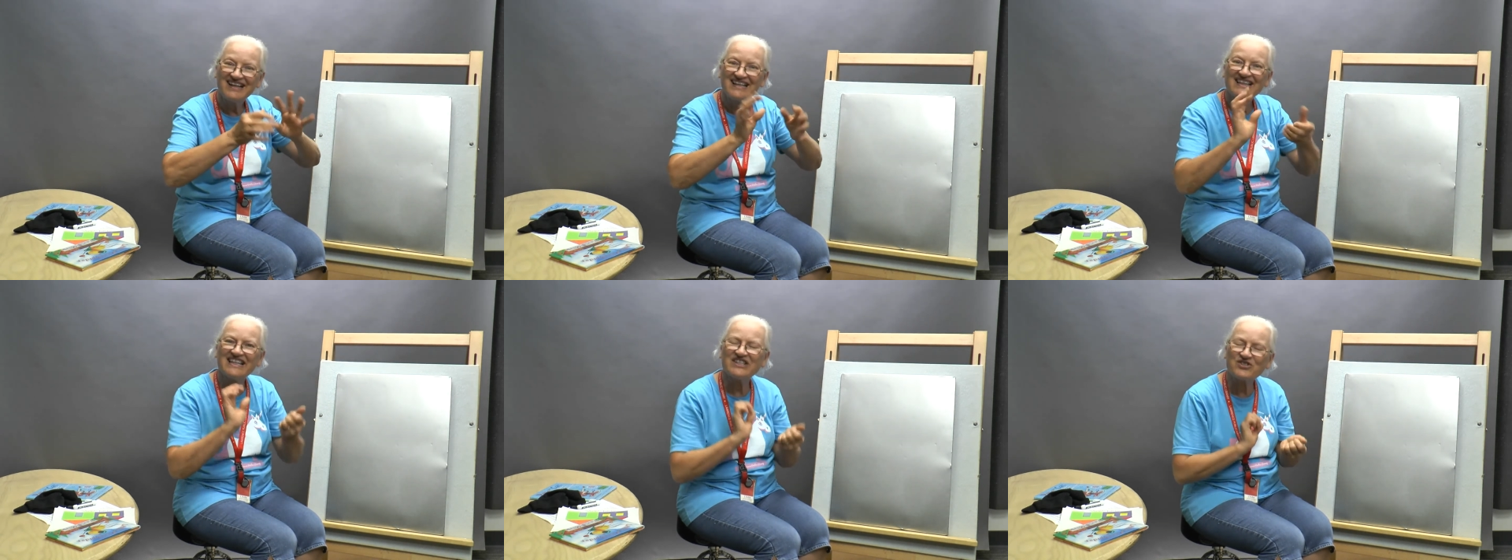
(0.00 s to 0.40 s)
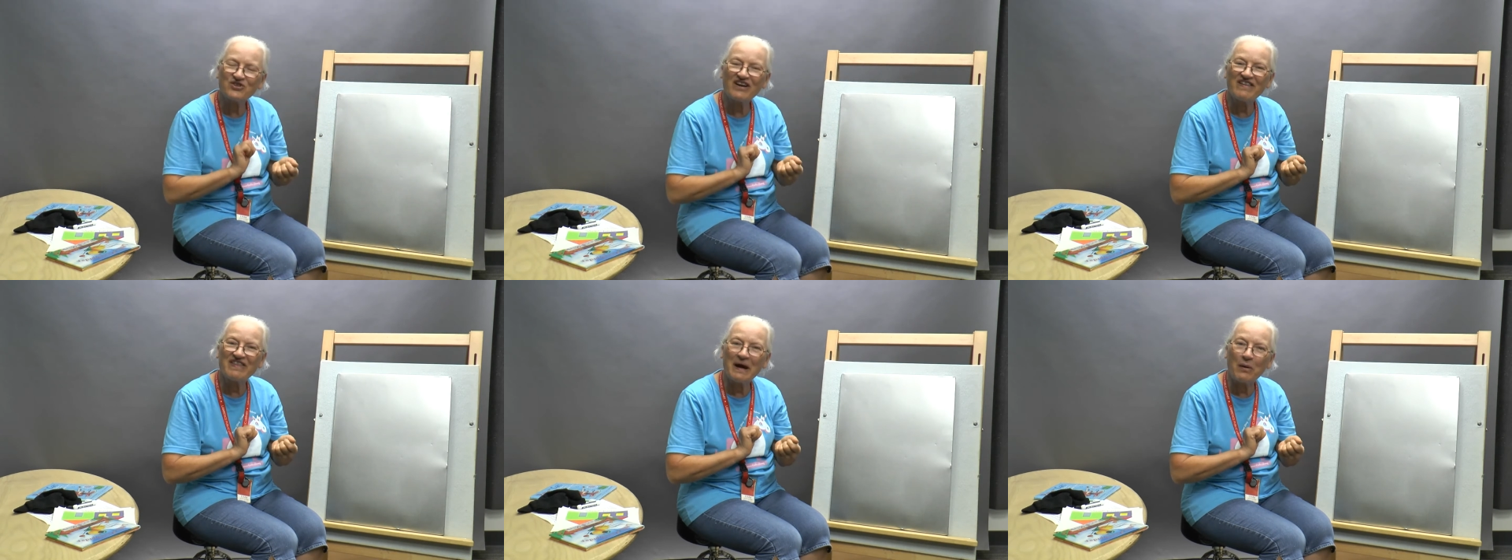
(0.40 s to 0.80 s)
Let's
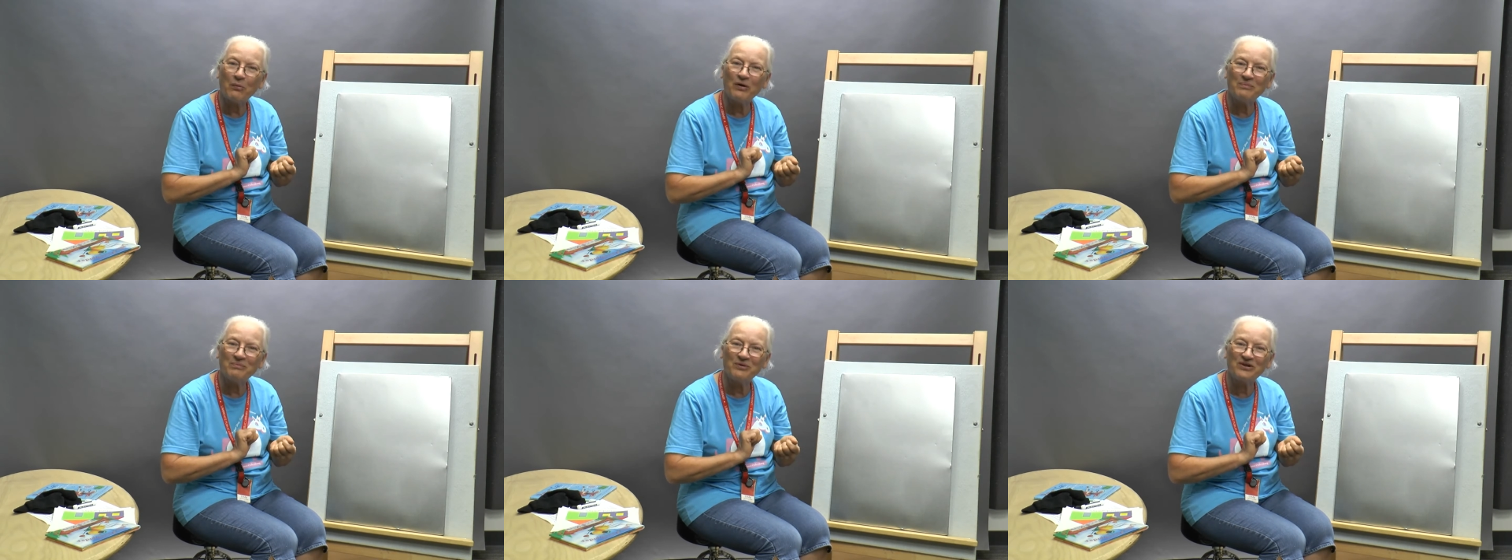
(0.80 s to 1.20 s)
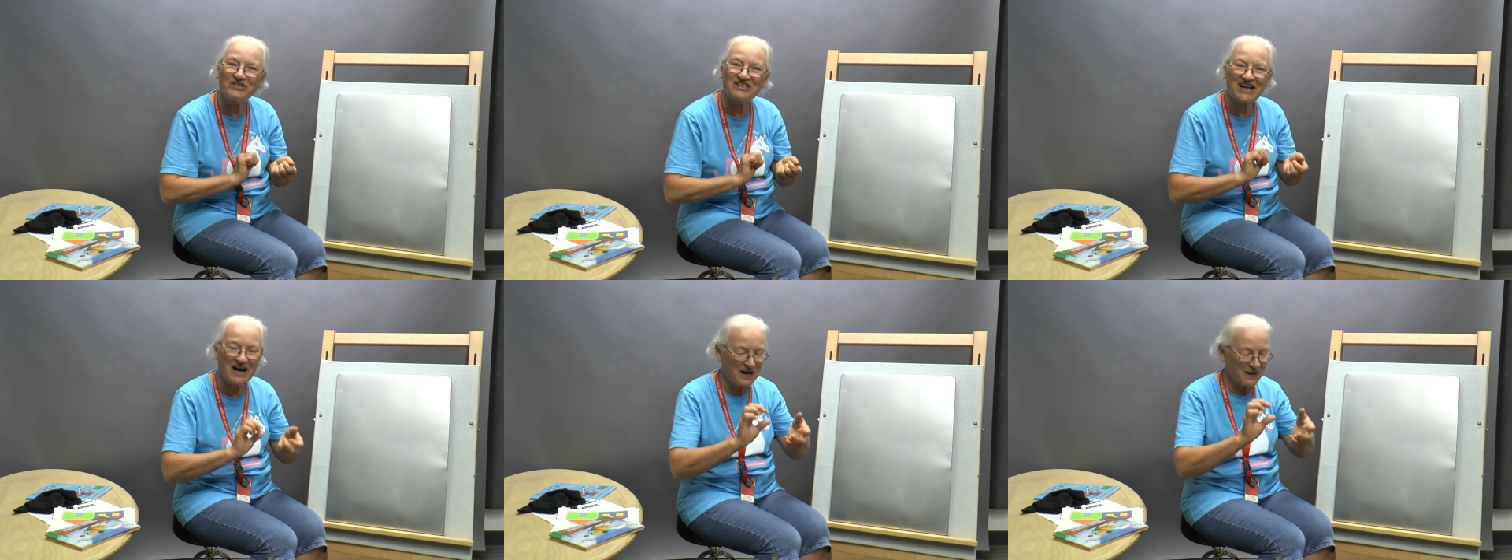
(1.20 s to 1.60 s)
try that one more
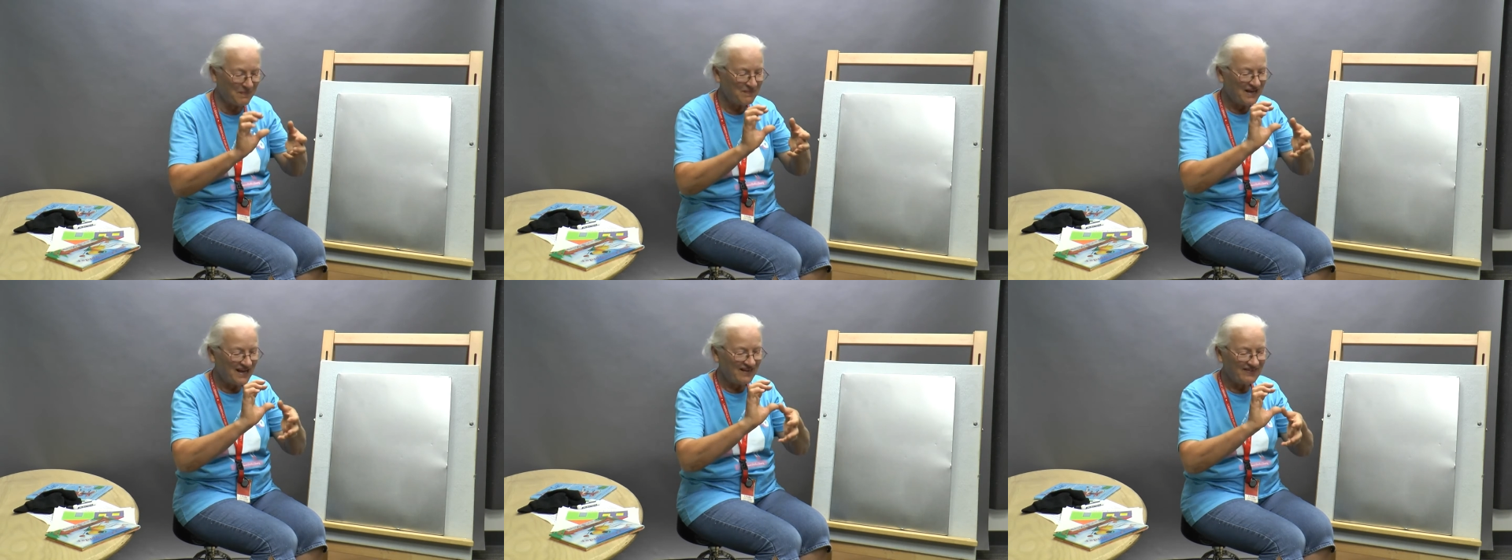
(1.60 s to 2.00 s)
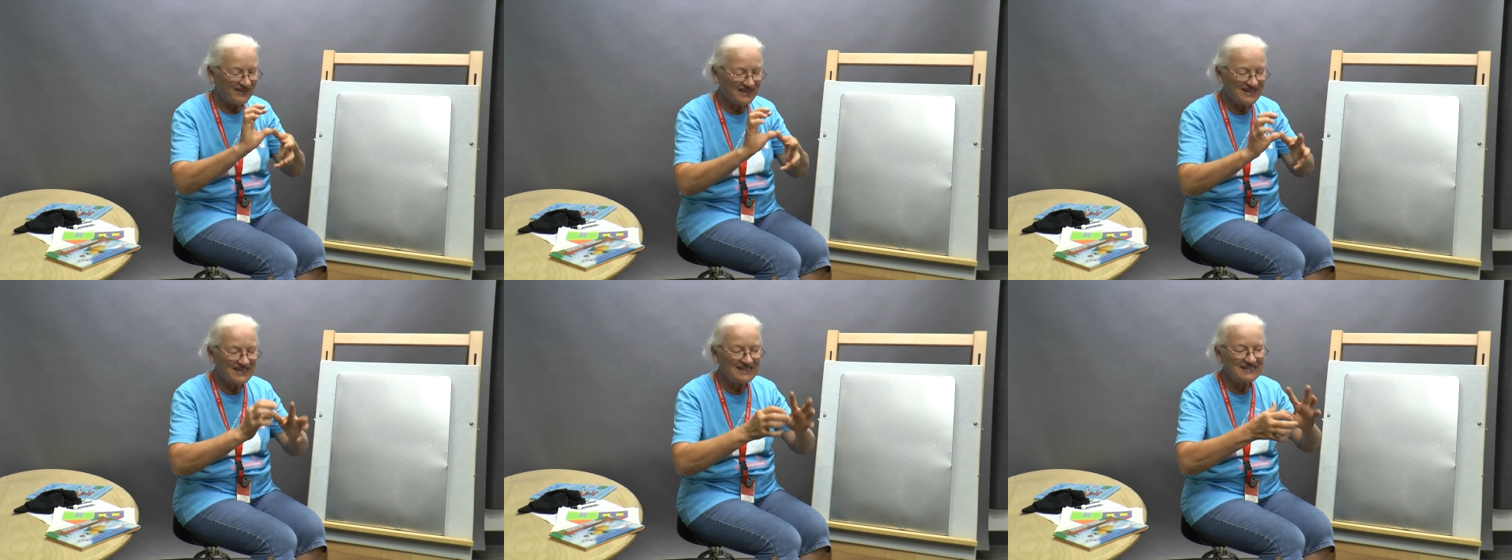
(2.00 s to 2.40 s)
time. The
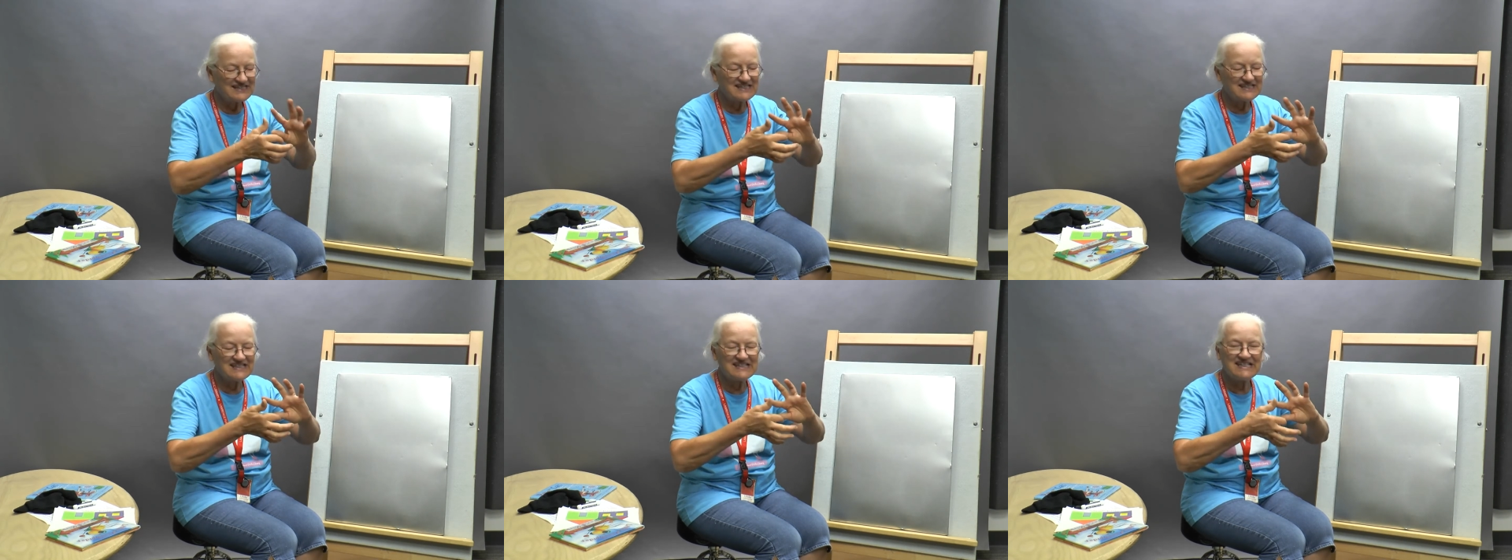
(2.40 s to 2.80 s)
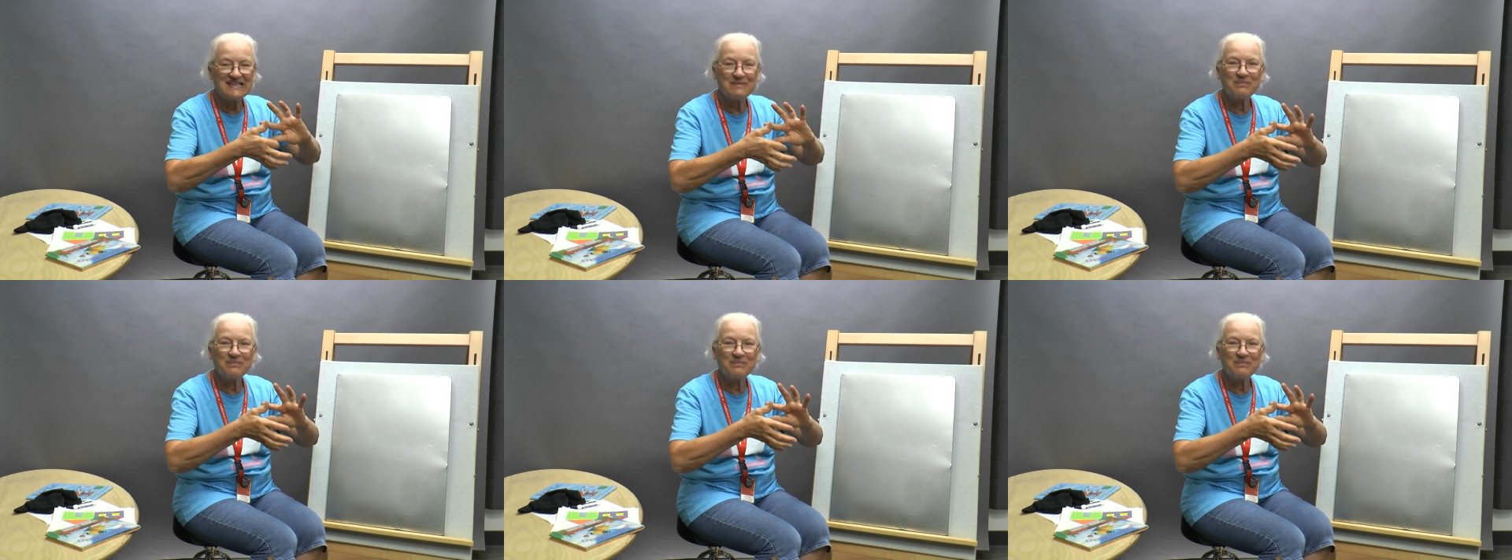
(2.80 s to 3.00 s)
itsy